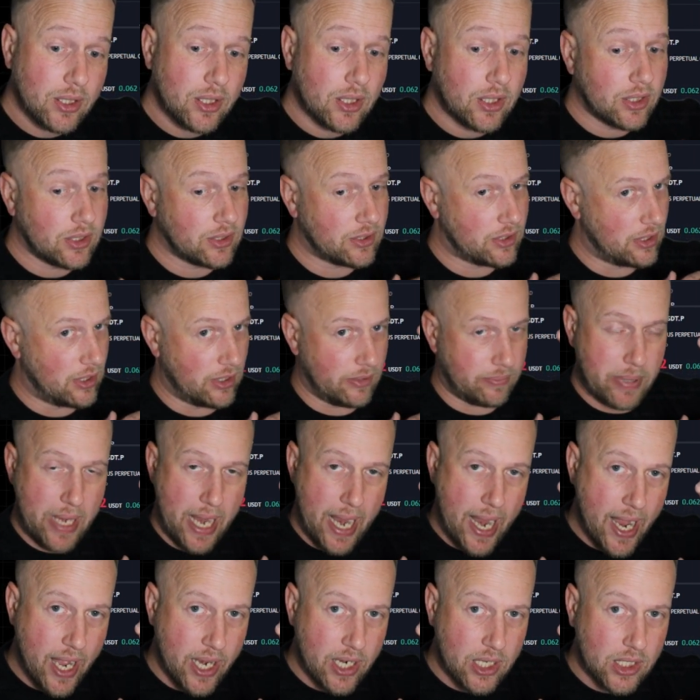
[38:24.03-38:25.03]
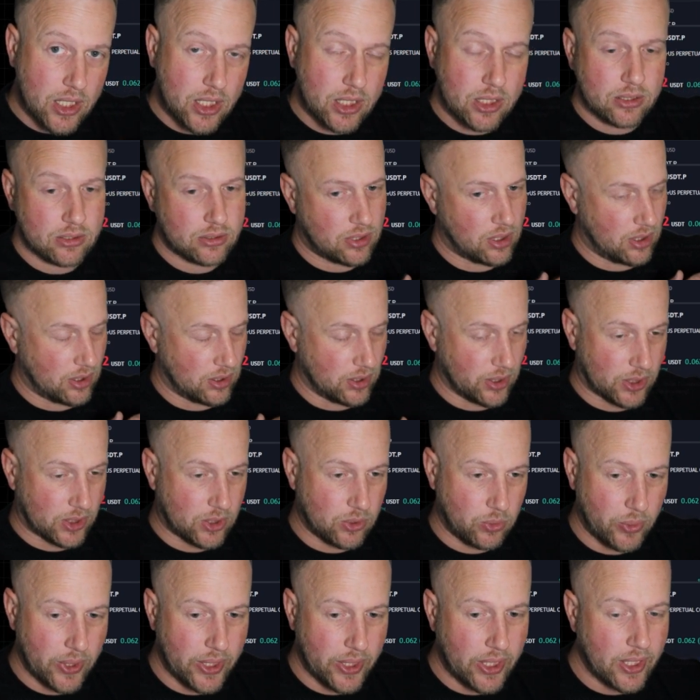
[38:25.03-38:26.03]
to the pattern, to the
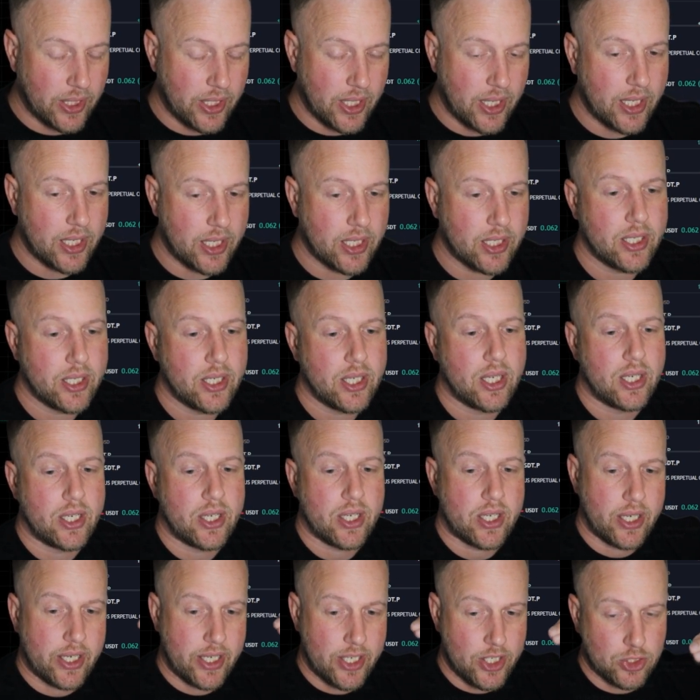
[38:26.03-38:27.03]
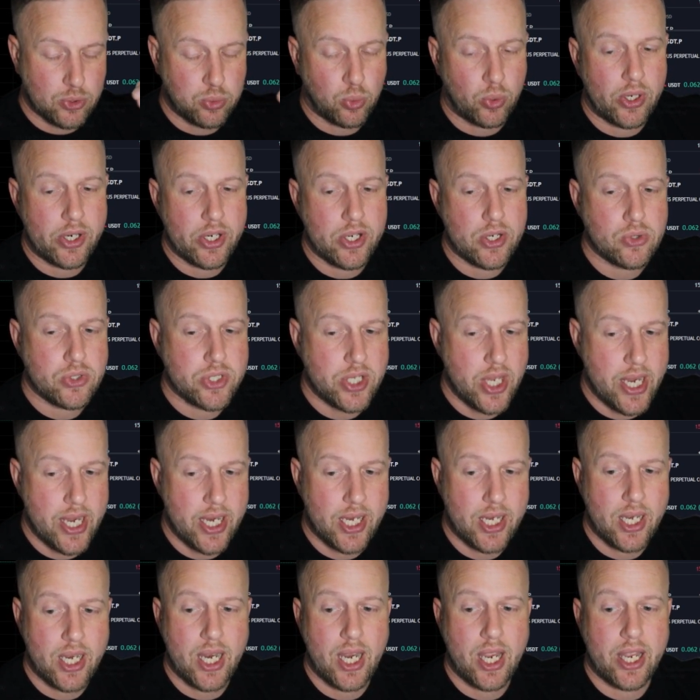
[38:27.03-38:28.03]
liquidity, is where you
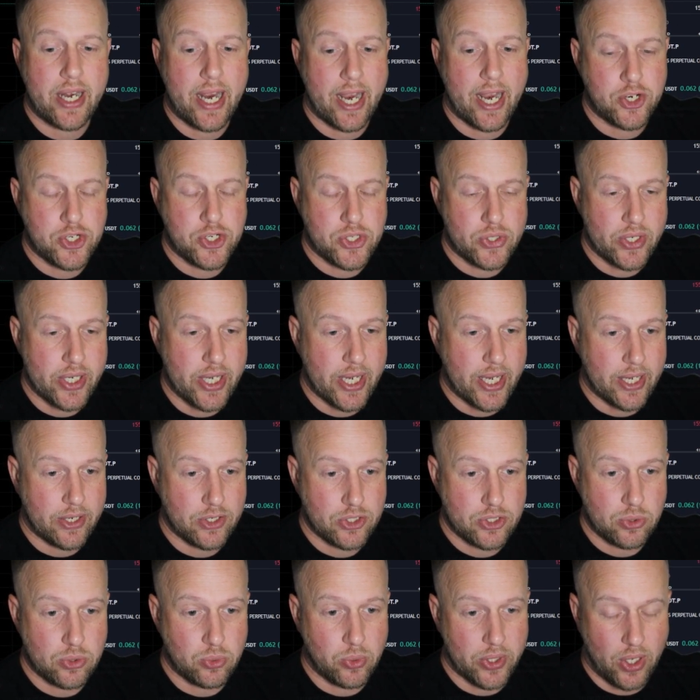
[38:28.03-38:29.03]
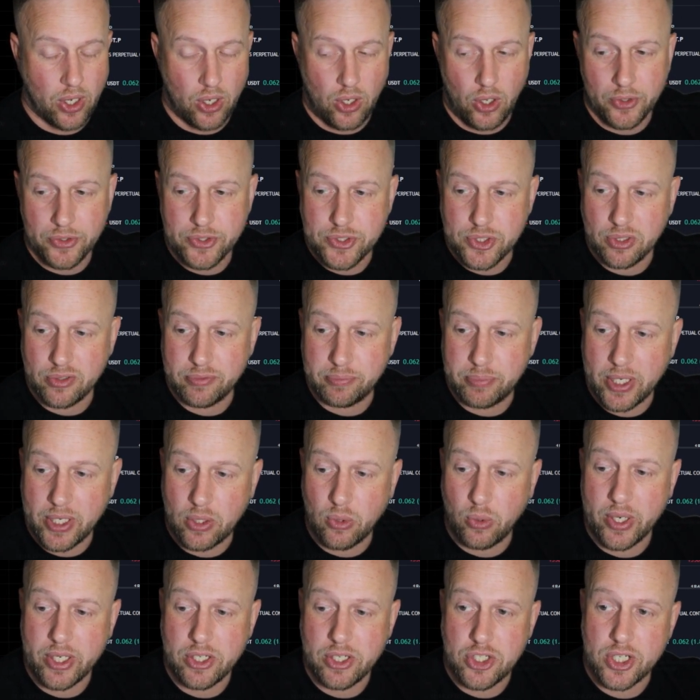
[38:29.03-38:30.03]
take an entry into an alt. So if
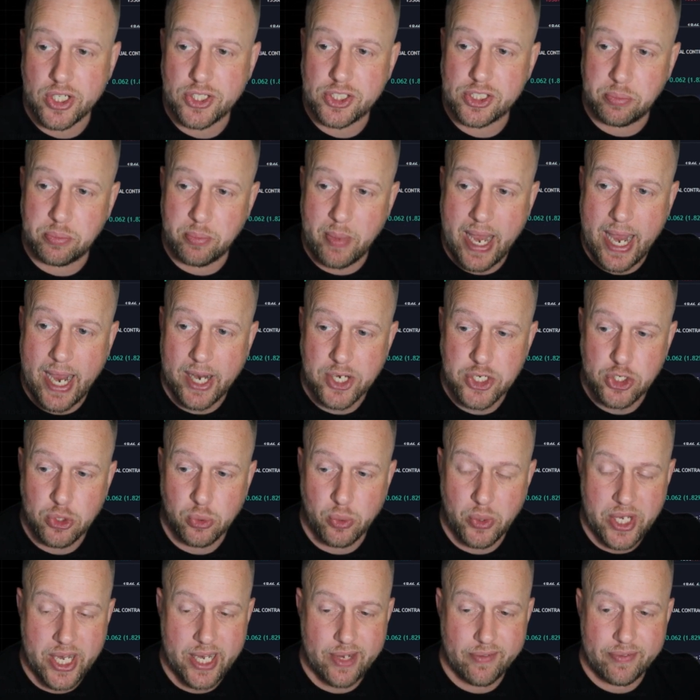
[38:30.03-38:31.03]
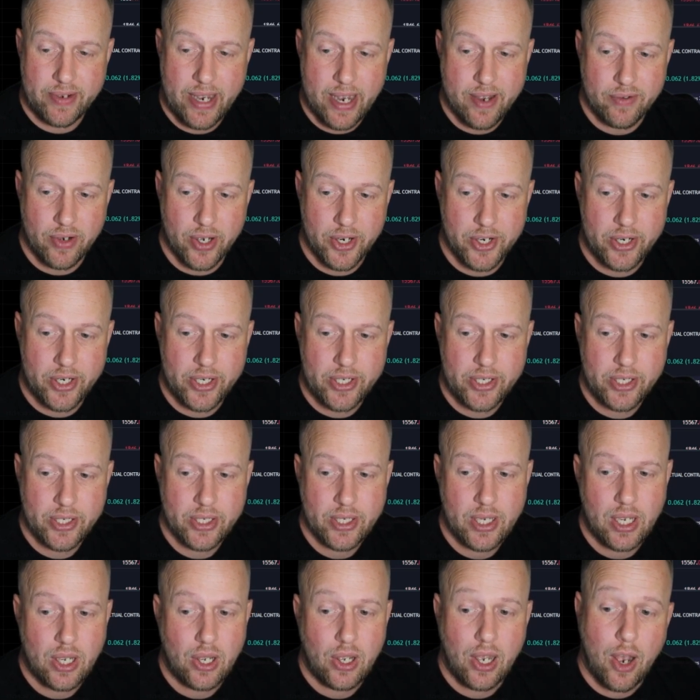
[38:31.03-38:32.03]
Bitcoin just smashed 28,500,
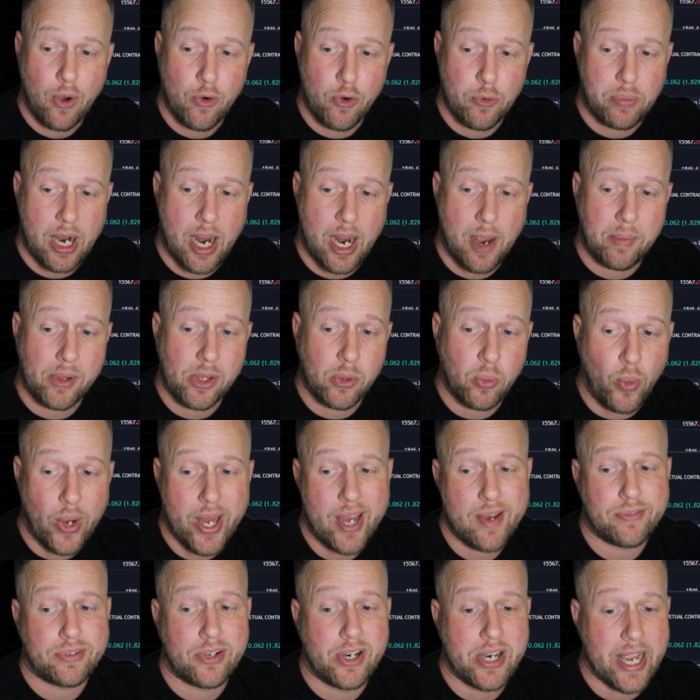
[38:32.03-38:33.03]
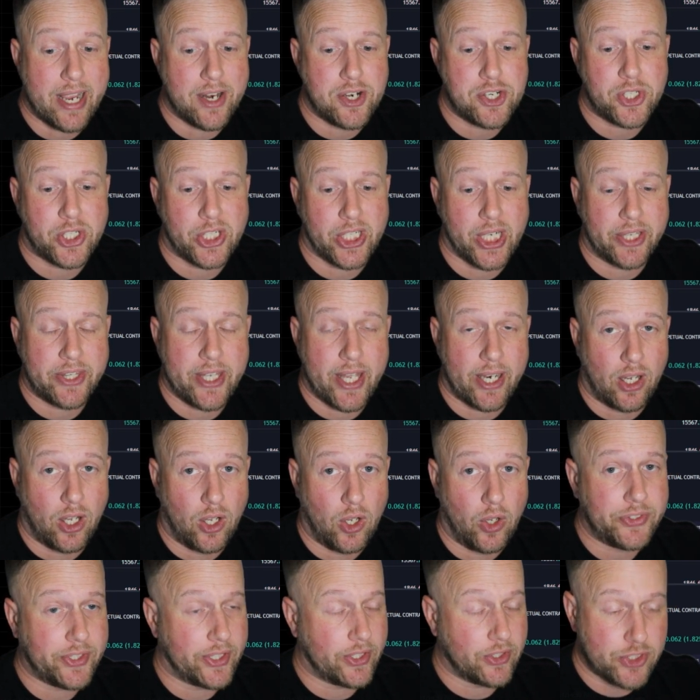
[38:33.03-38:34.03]
I would probably wait for an entry on that
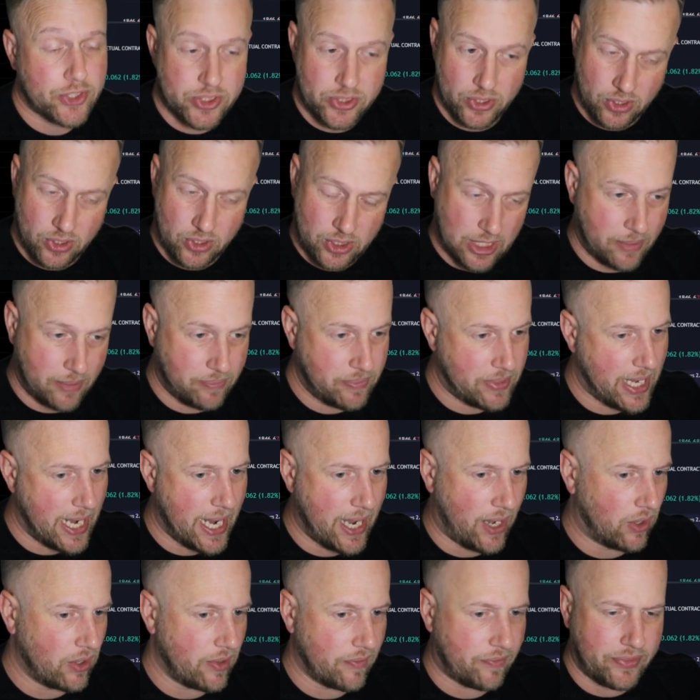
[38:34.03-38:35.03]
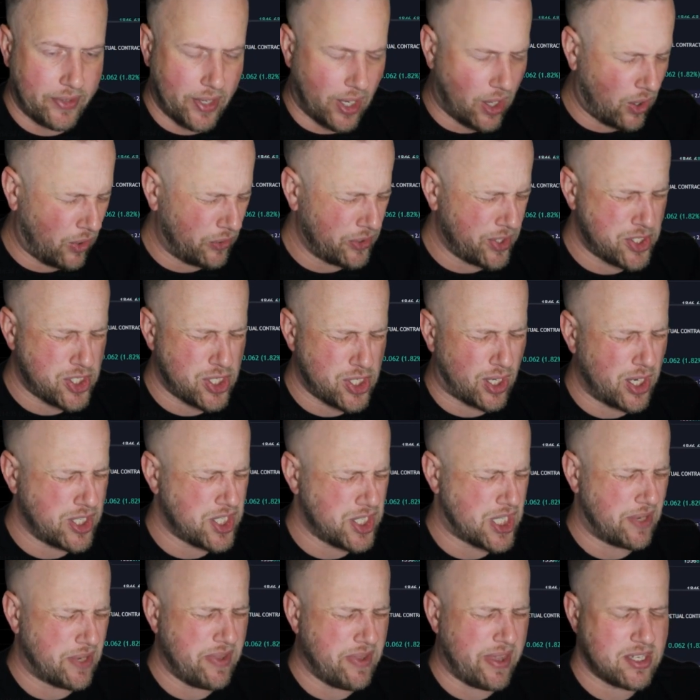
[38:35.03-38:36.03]
alt. It'll still come down. If all the charts
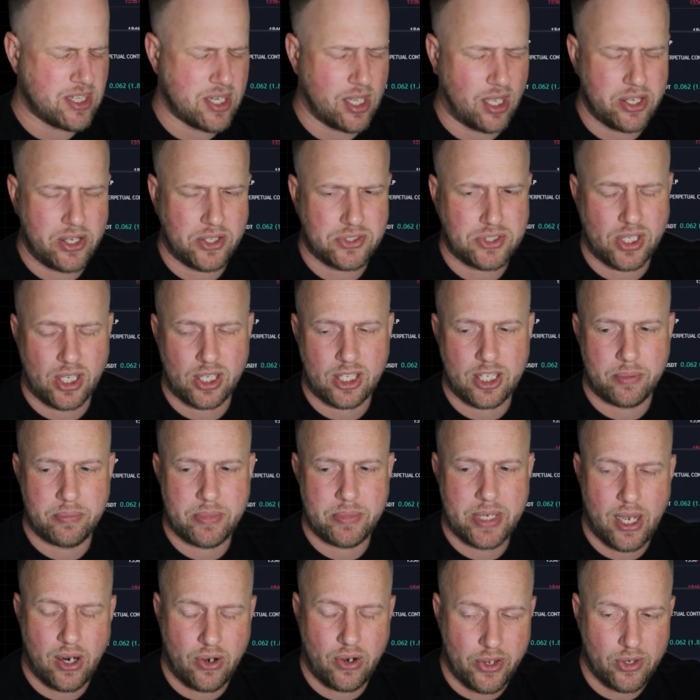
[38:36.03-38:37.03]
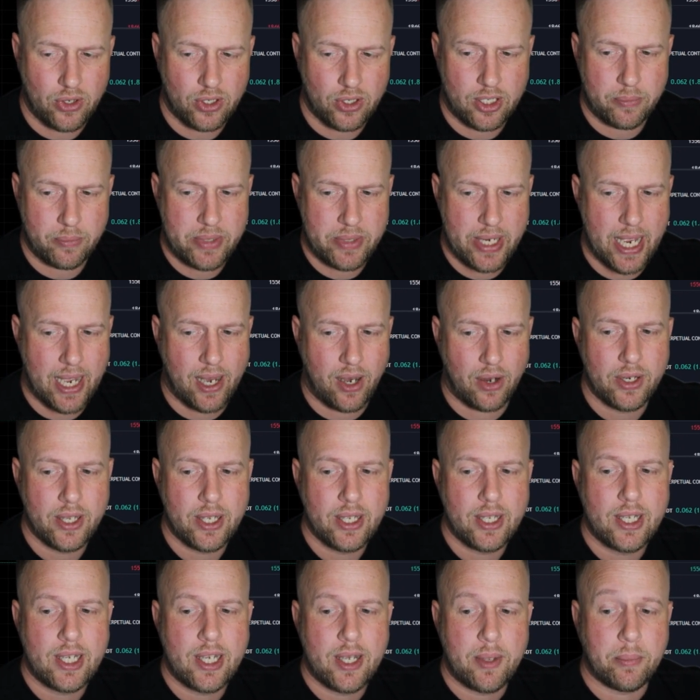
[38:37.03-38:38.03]
and everything's telling you it's going to come down, it'll come down,
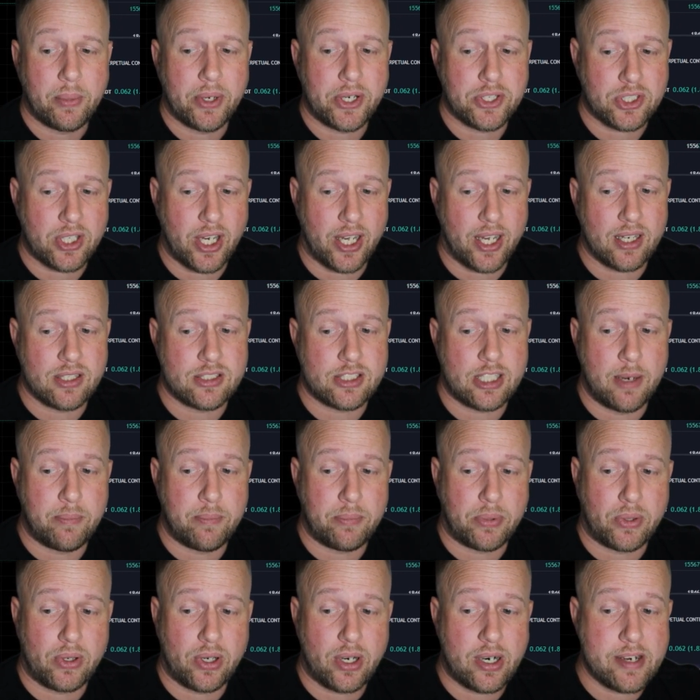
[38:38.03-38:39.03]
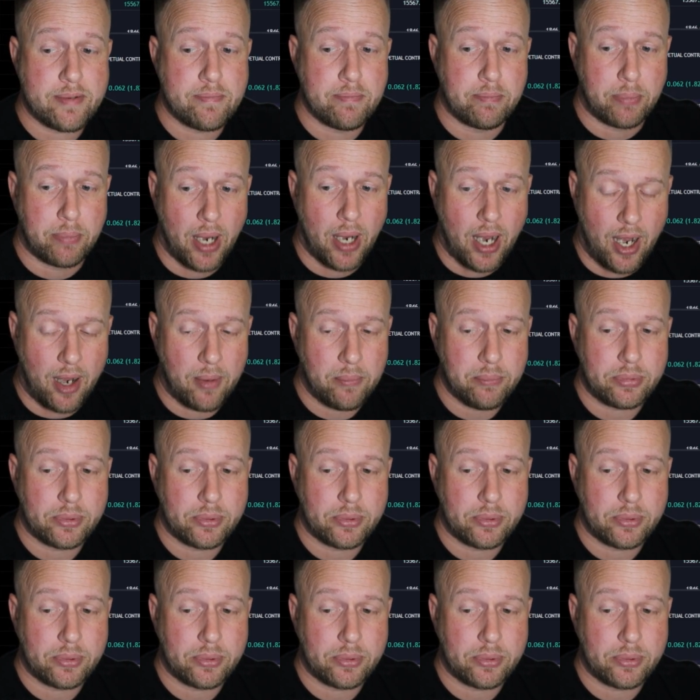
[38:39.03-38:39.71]
but it's going to get a temporary bump